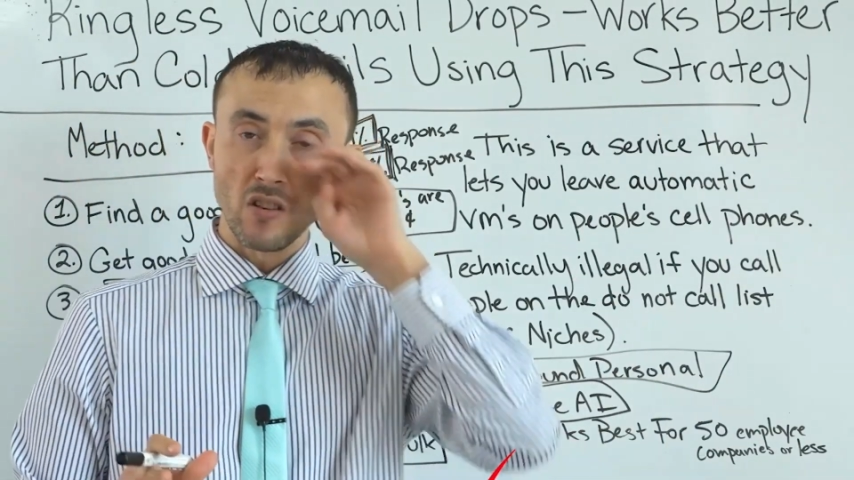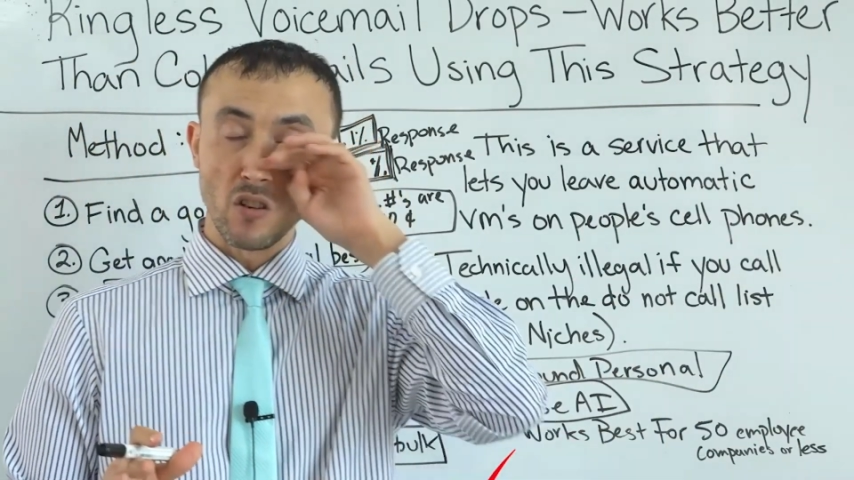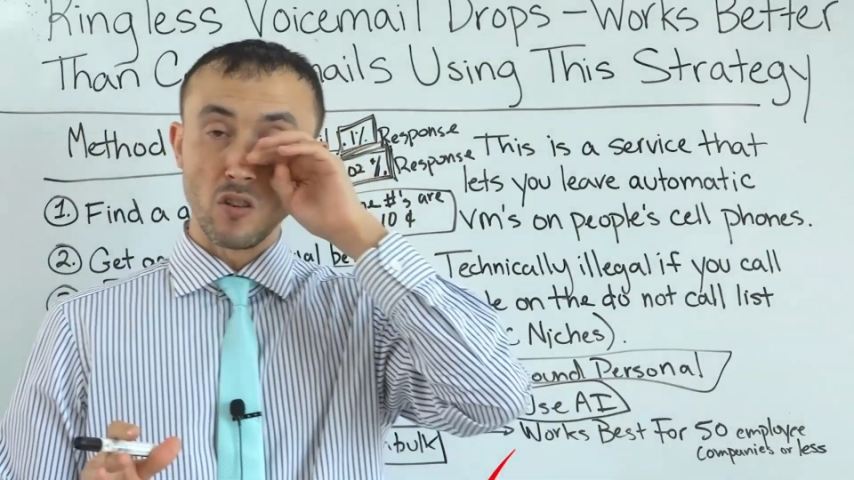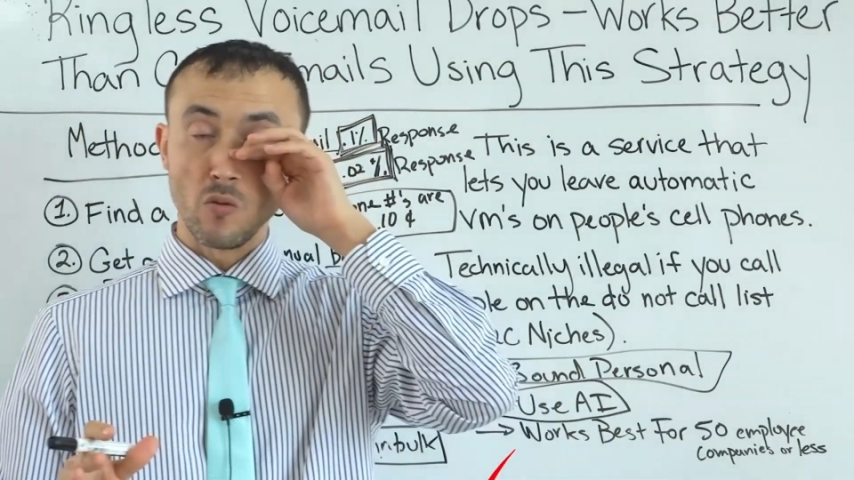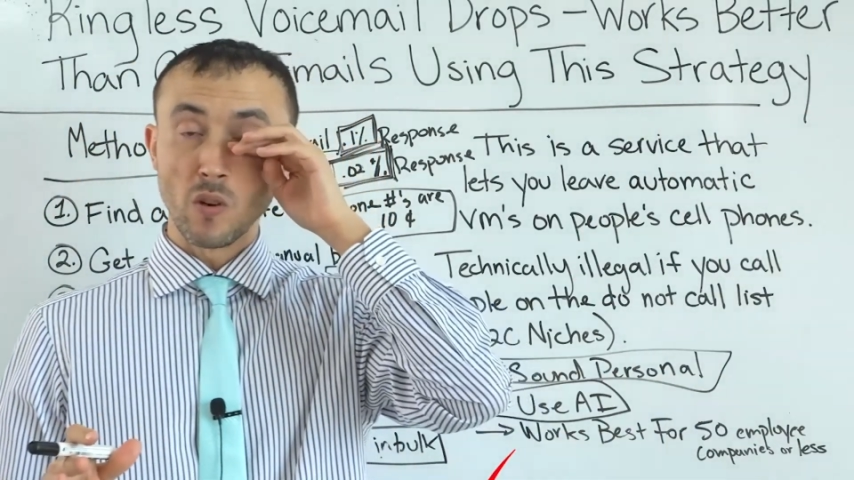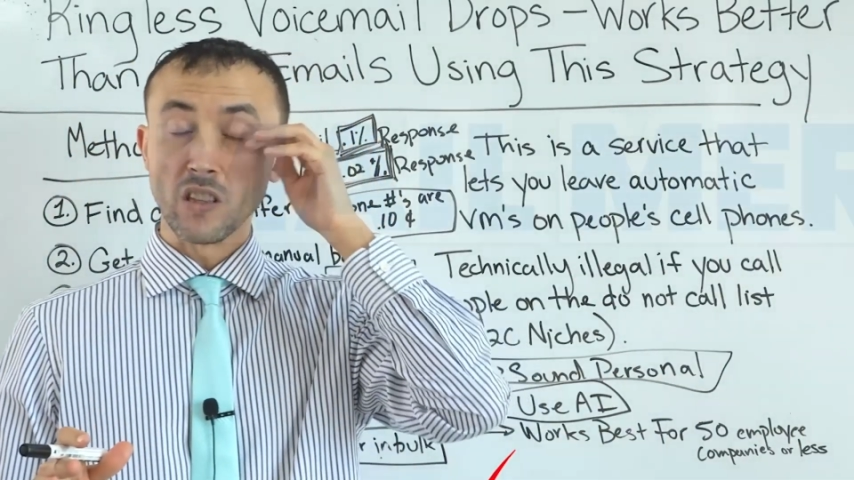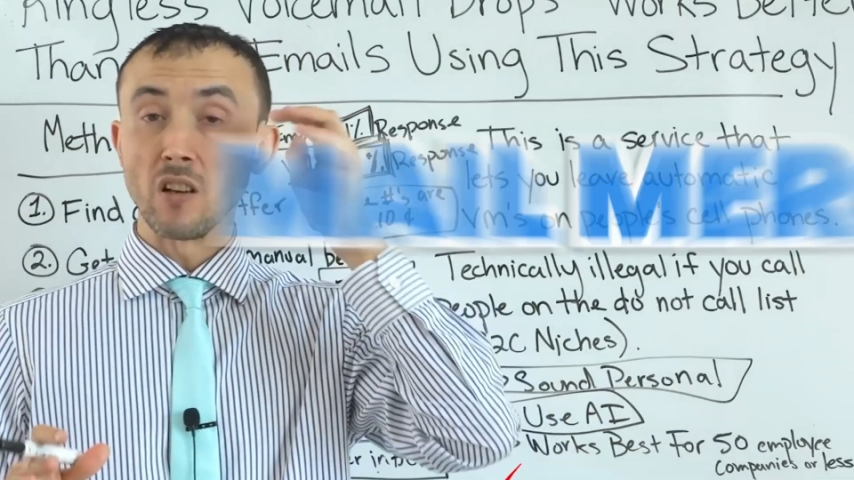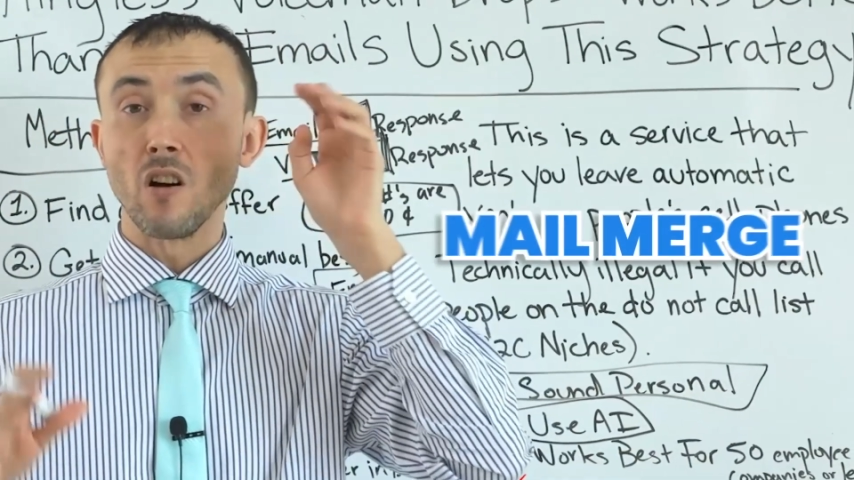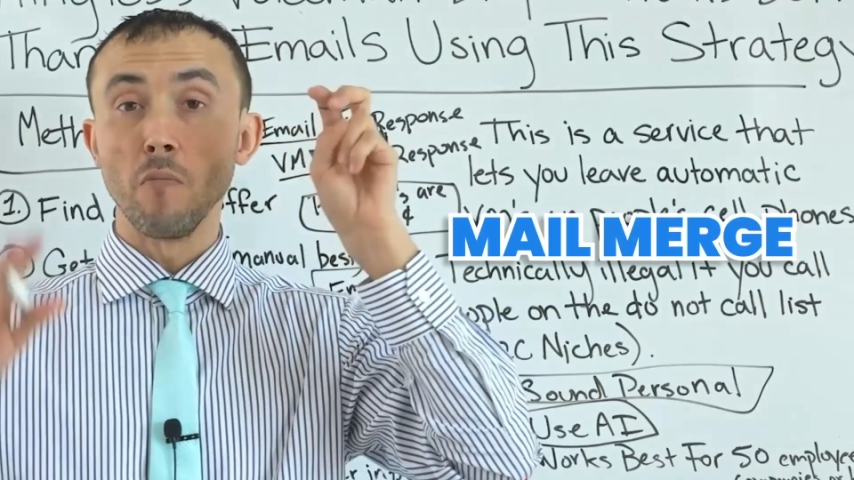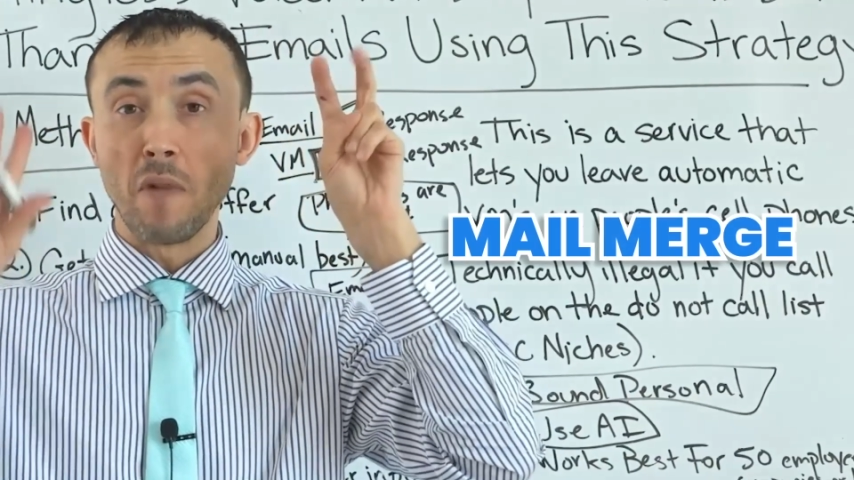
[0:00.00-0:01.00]
you could do what they
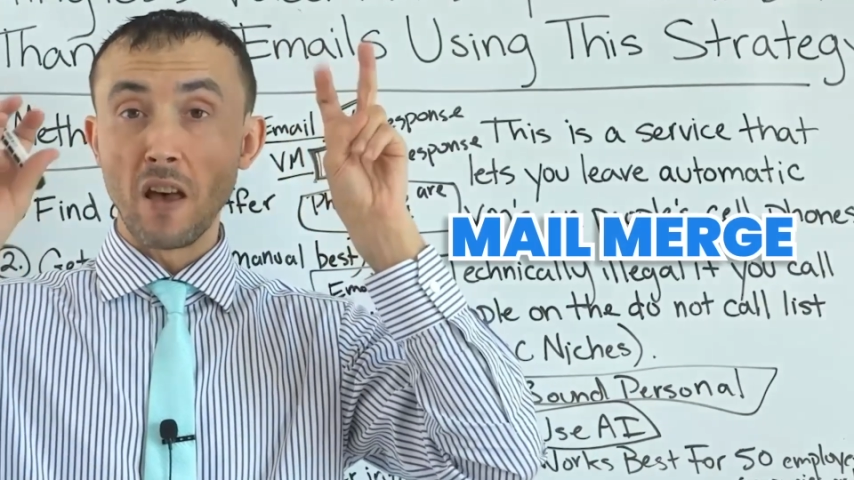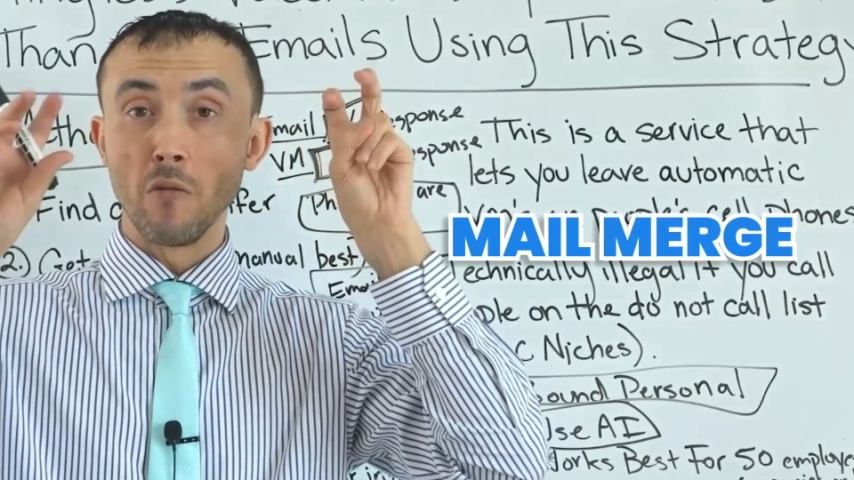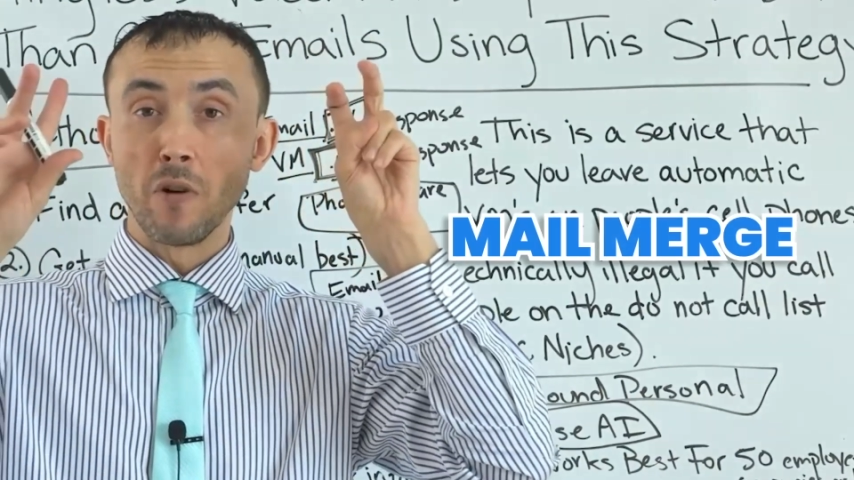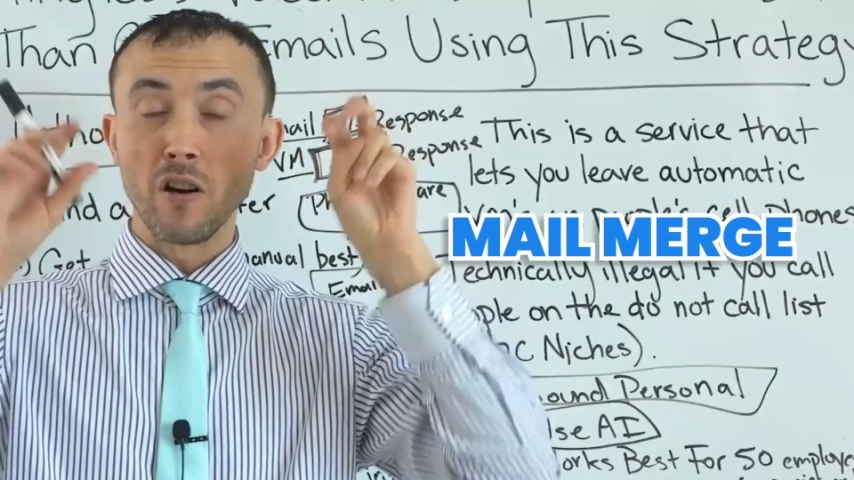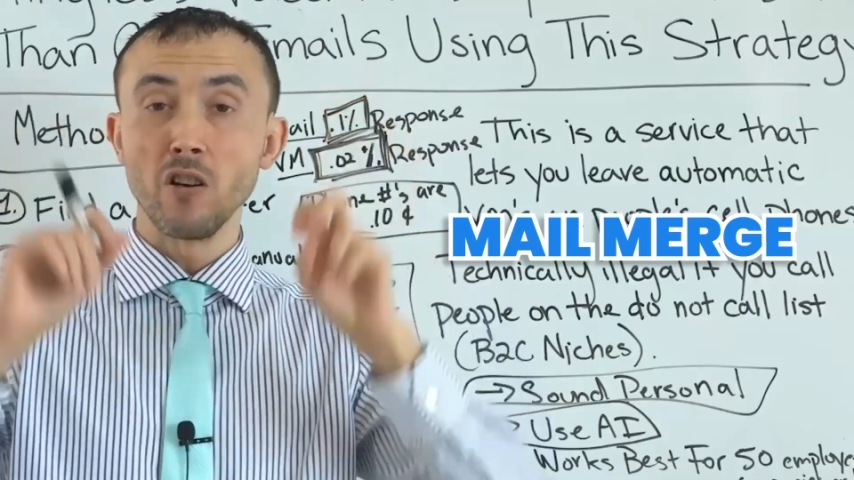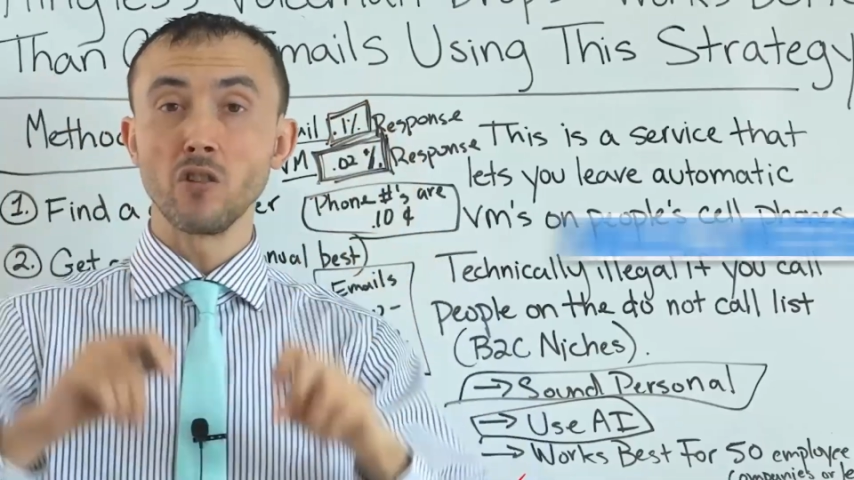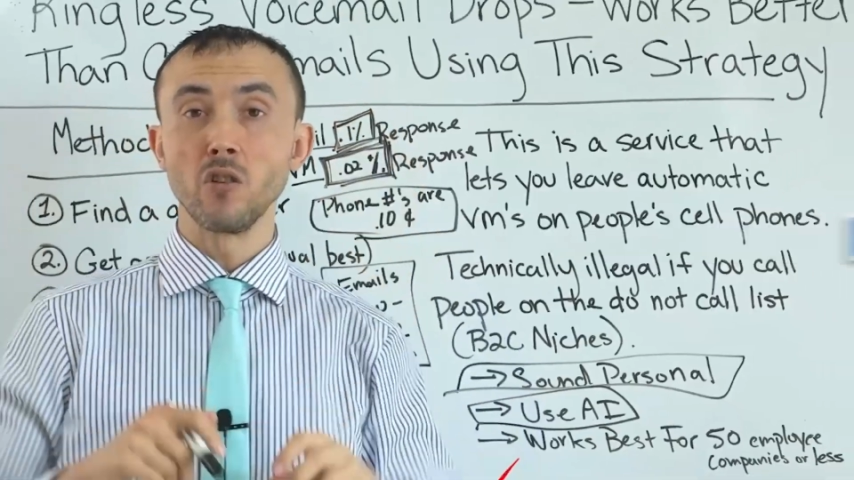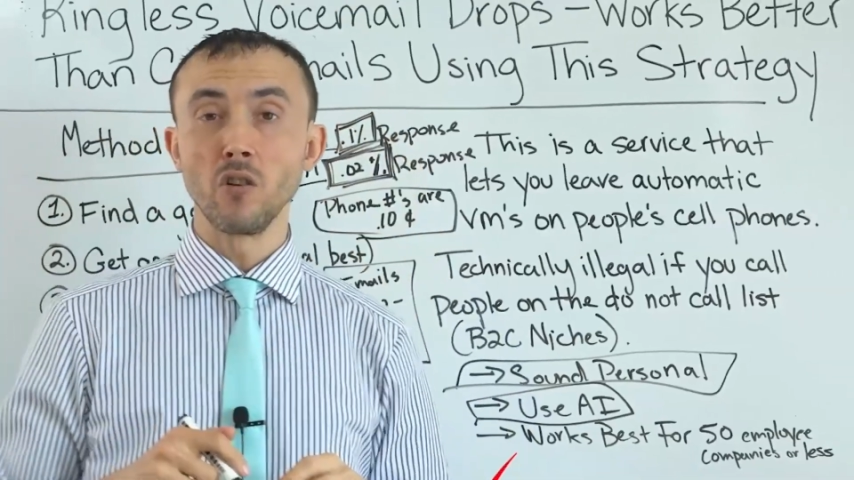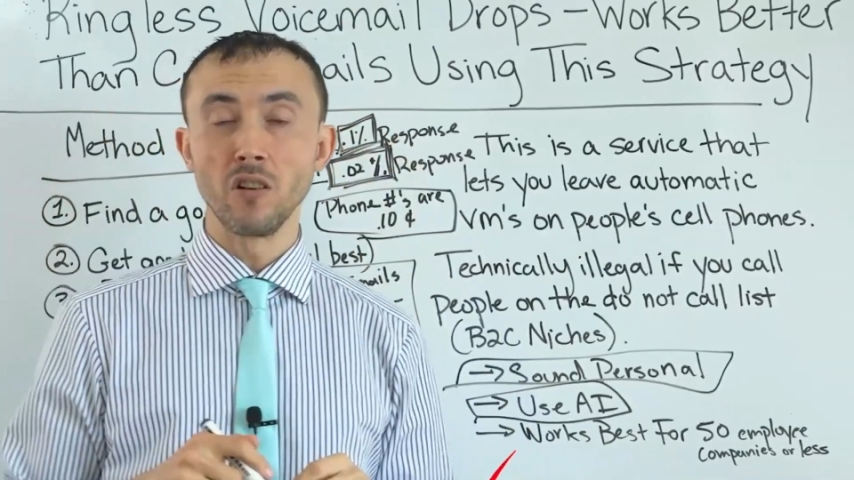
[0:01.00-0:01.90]
call mail merge. So you can